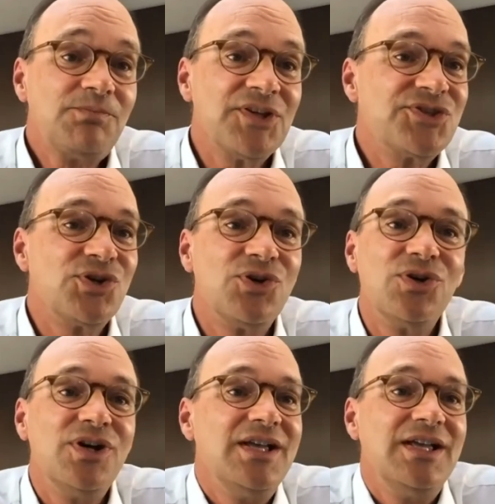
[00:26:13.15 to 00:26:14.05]

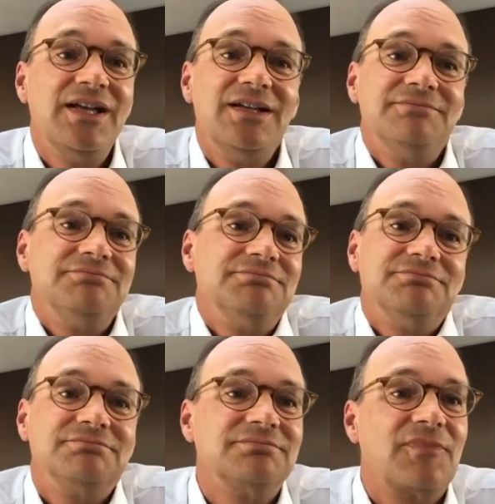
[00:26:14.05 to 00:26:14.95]
So
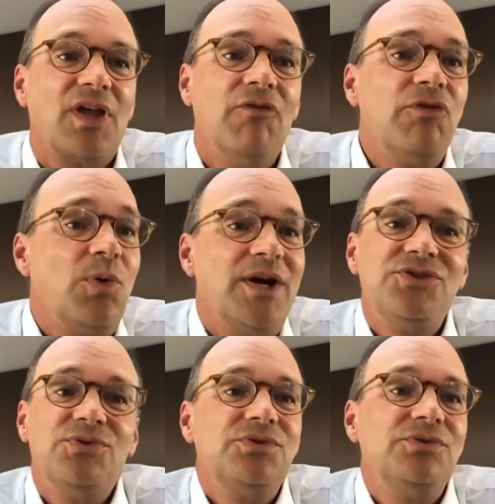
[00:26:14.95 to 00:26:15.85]
otherwise
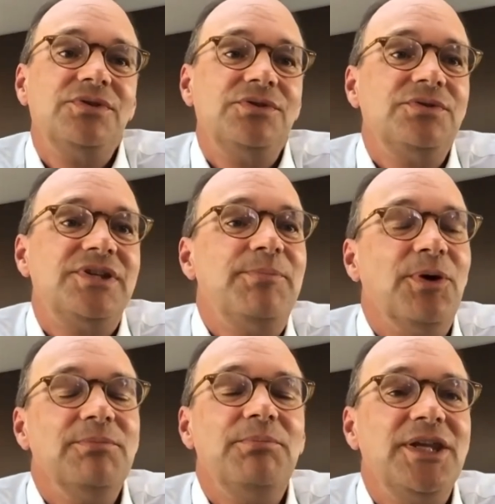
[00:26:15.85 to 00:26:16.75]
you keep
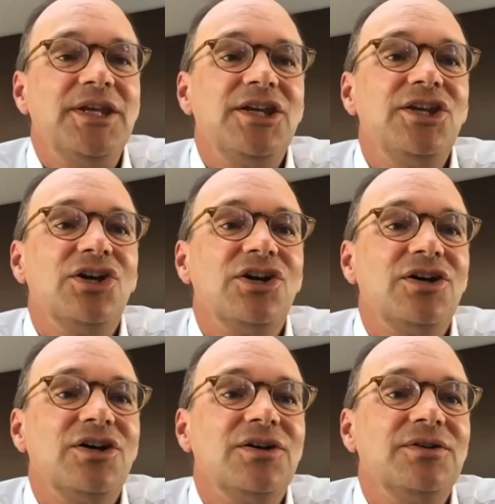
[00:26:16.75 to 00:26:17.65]
on being in
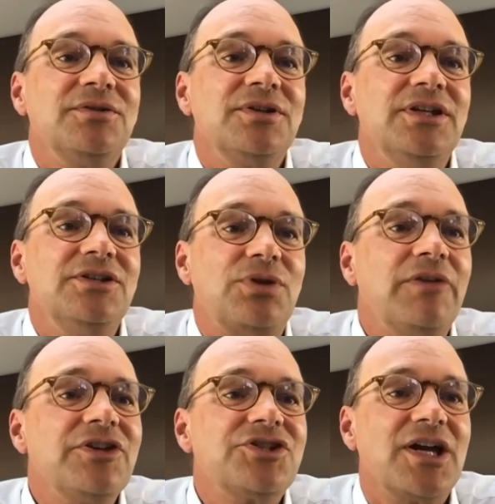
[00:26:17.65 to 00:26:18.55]

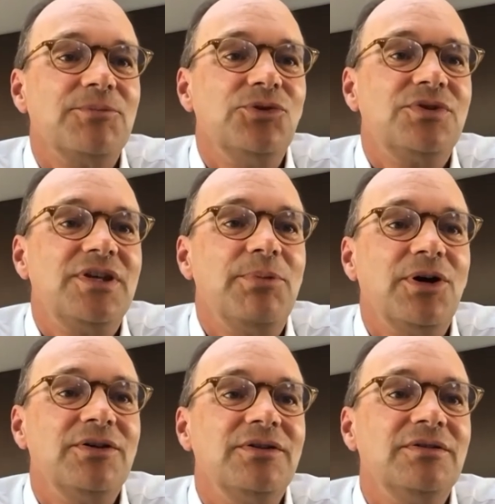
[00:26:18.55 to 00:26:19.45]
traffic jam, you keep
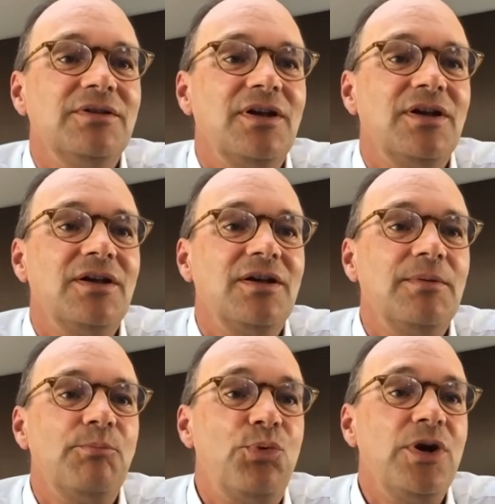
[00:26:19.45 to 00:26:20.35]
on
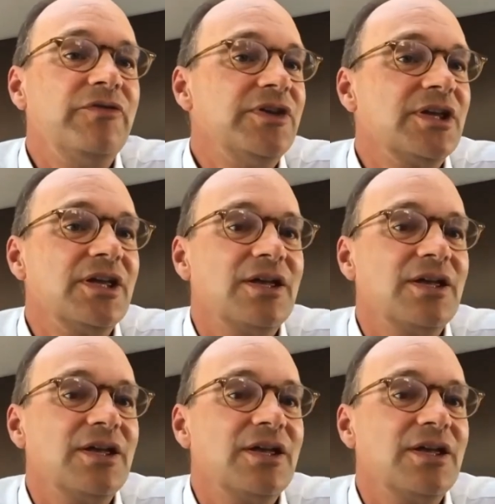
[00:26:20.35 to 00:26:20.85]
breathing